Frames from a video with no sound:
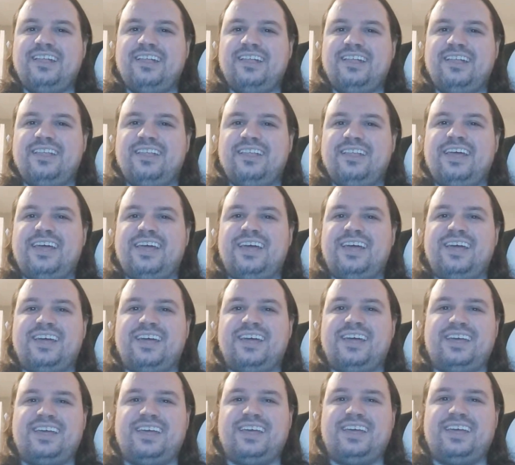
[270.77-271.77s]
Like,
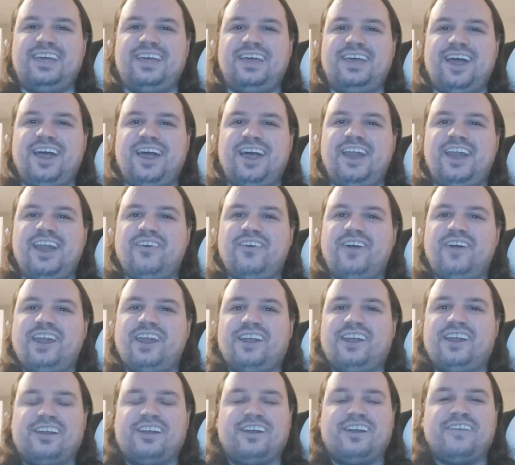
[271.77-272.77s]
he got annoyed
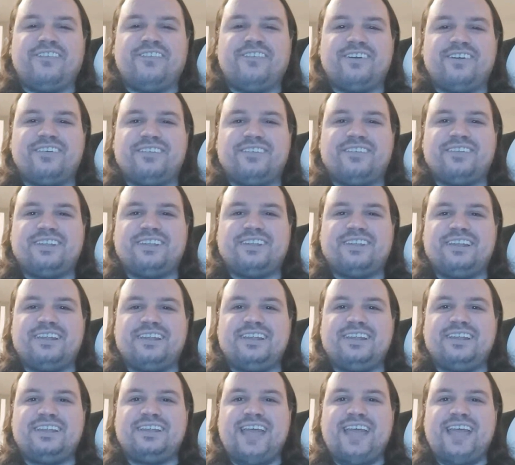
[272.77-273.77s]
at her for
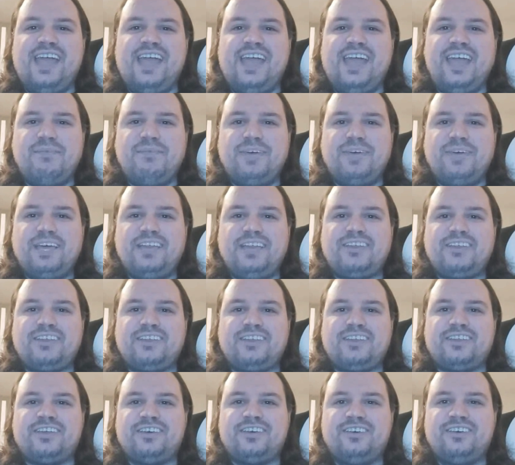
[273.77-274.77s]
taking me
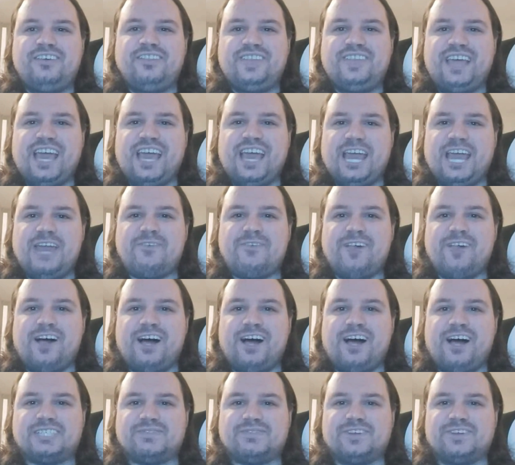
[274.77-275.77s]
to the animal
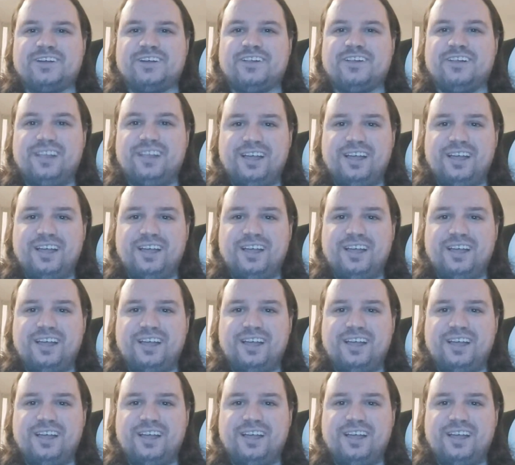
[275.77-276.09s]
hospital.